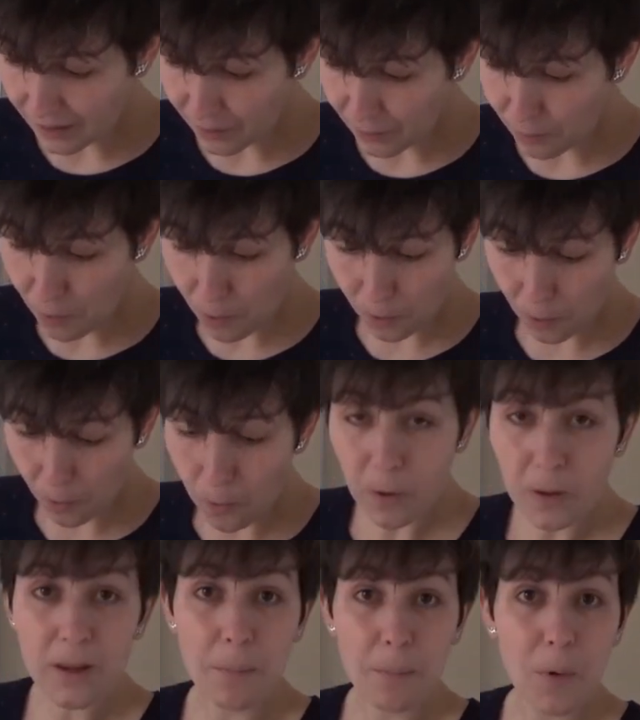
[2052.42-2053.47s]
for all
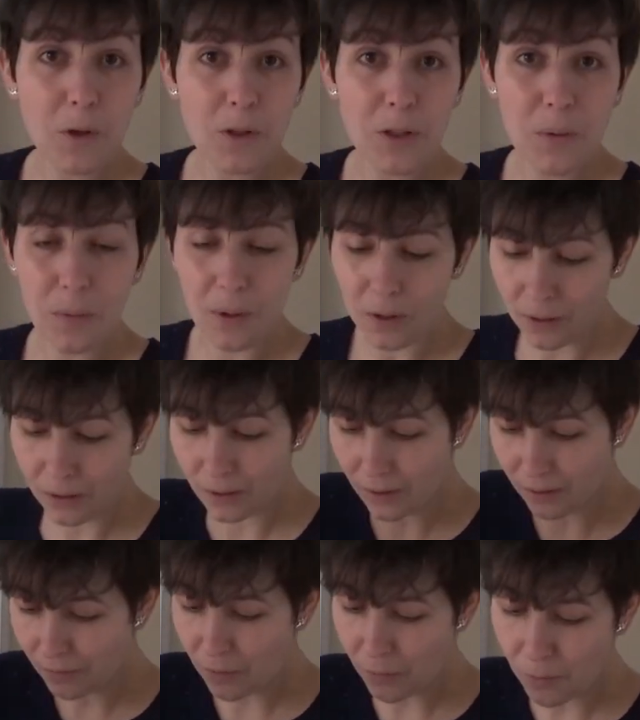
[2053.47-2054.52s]
the possible
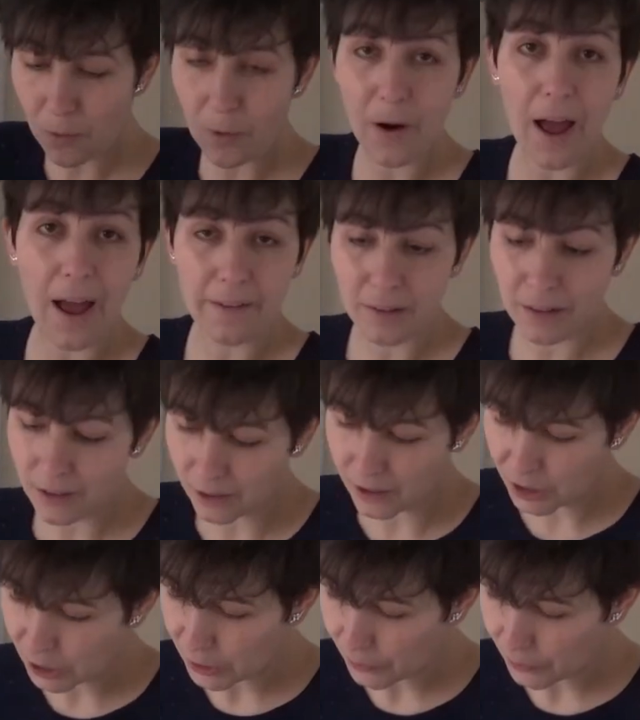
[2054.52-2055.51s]
4 answers.